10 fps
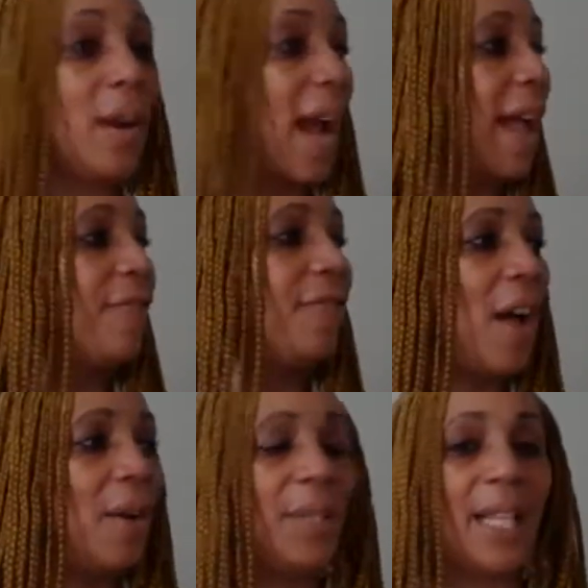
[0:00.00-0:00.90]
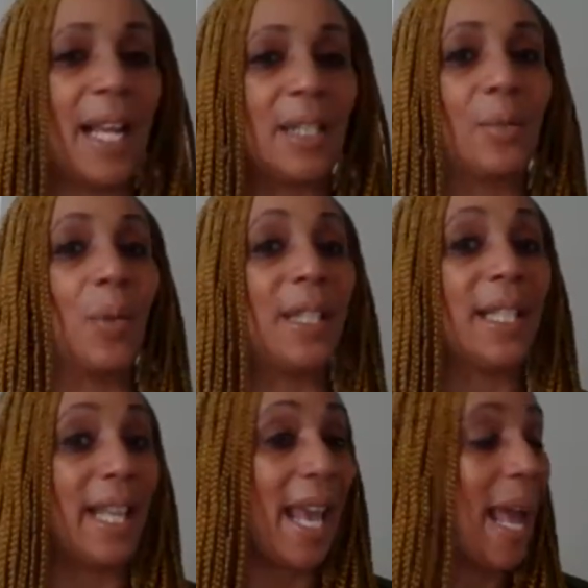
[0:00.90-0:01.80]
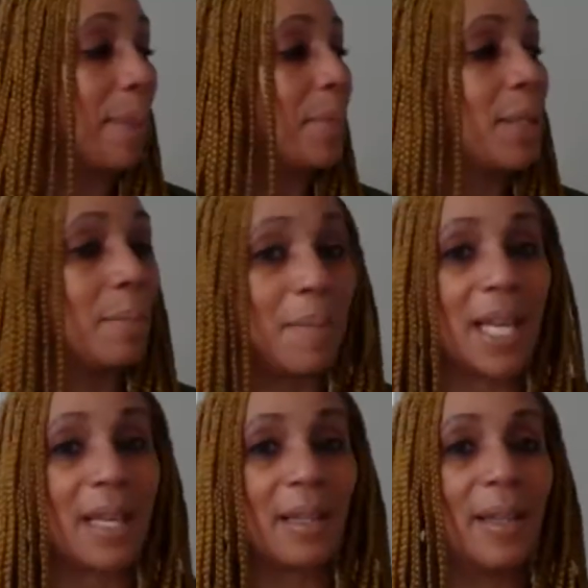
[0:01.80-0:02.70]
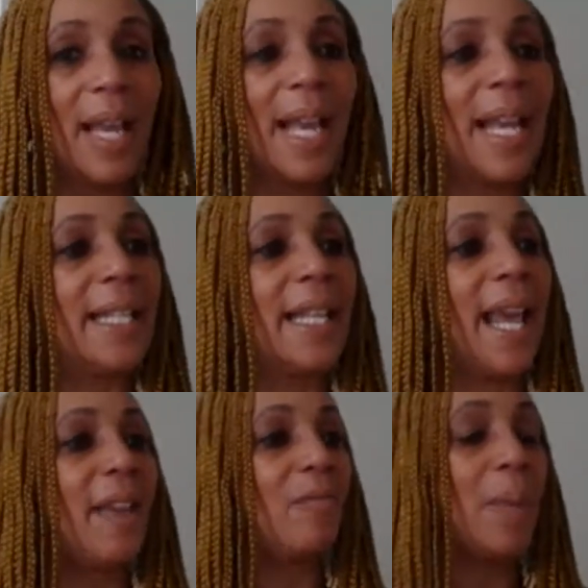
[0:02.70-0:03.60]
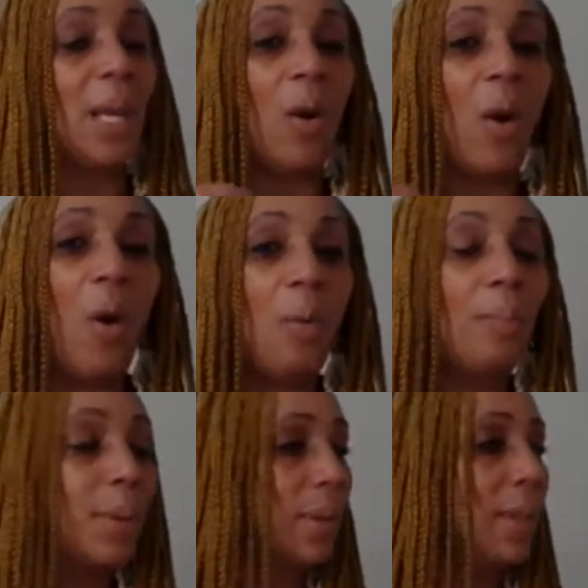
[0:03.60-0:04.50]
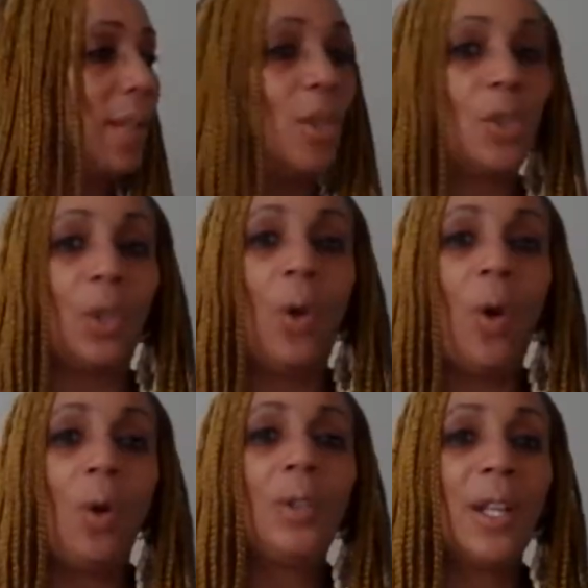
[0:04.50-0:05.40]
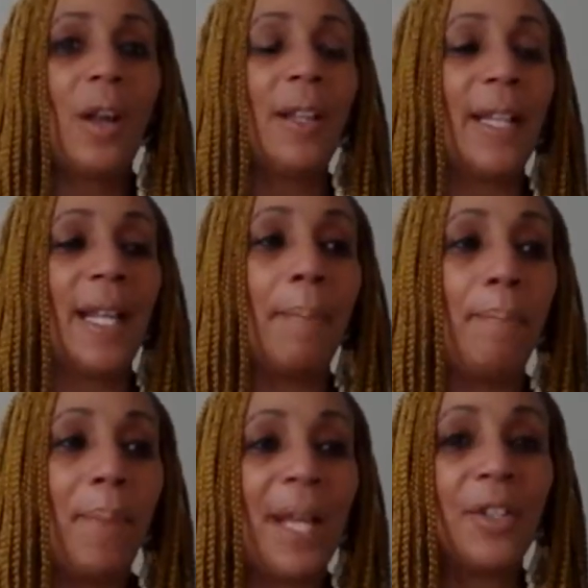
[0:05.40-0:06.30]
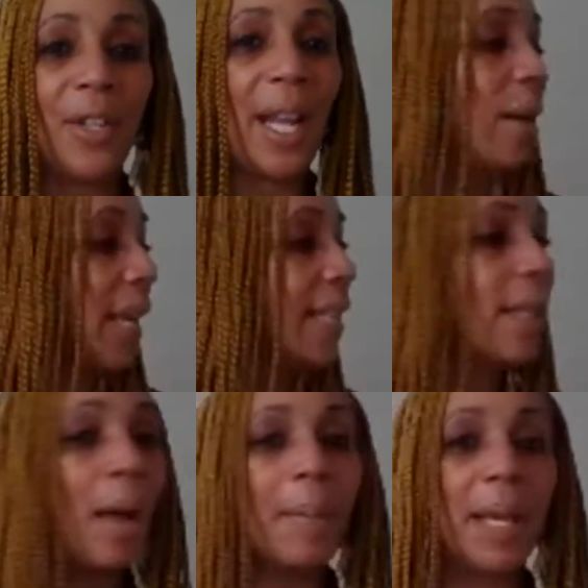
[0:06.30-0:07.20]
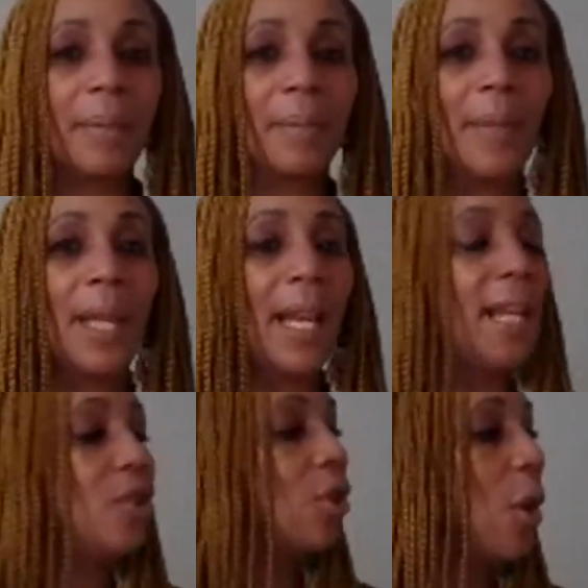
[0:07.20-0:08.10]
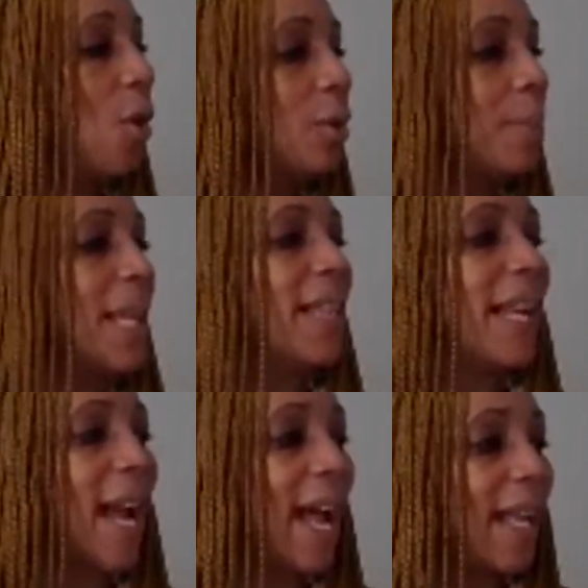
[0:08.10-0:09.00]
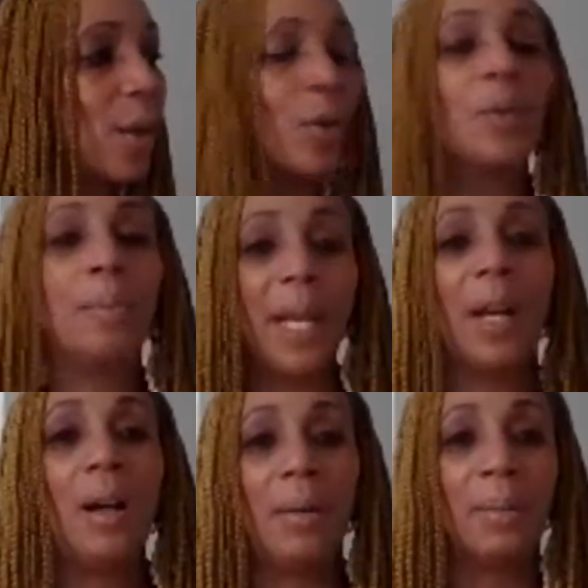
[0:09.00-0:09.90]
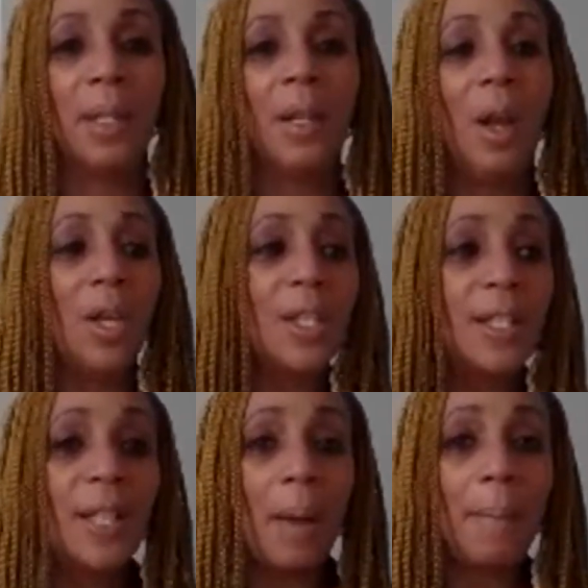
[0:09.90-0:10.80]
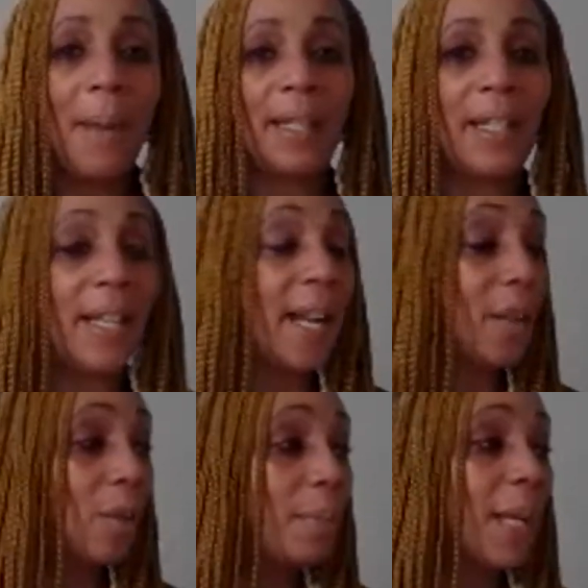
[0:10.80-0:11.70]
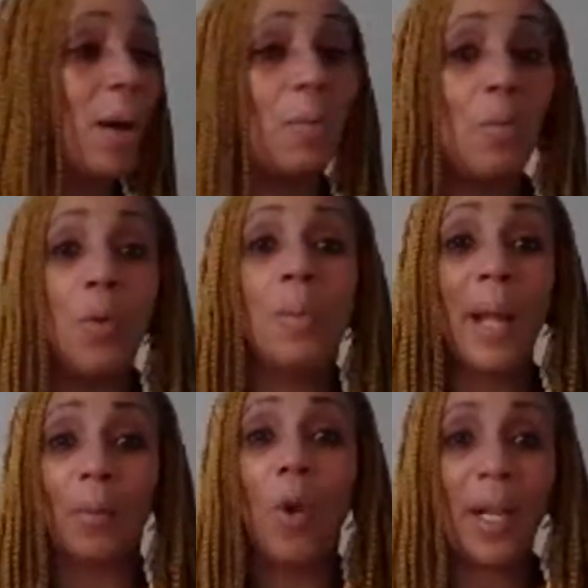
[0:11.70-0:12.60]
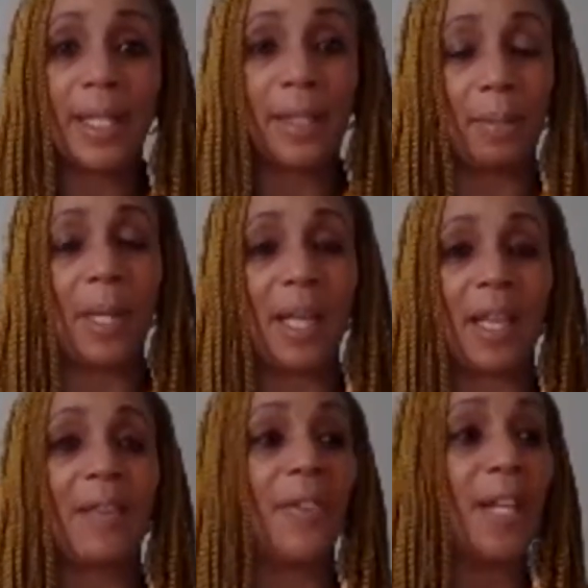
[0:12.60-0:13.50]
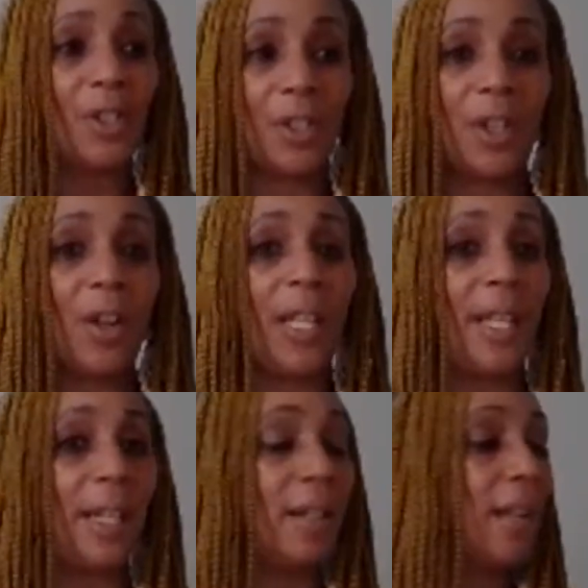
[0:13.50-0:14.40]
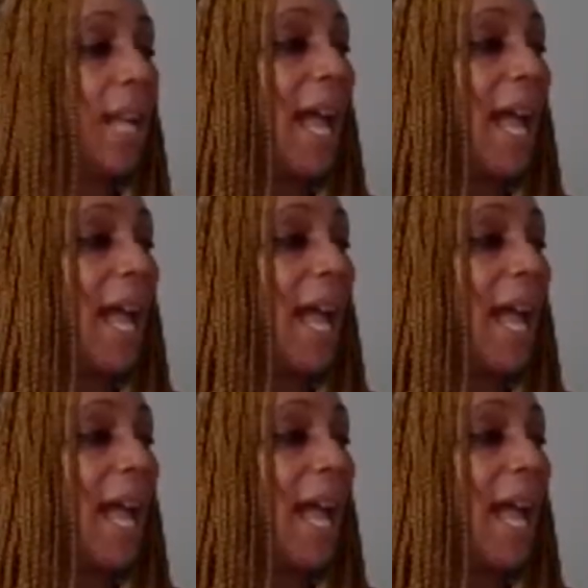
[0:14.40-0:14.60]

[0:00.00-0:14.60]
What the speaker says: I found that's what kept me. It gave me hope to hold on that a better day is coming. It told me that I could become somebody, and I could become whom I wanted to be if I just hung in there.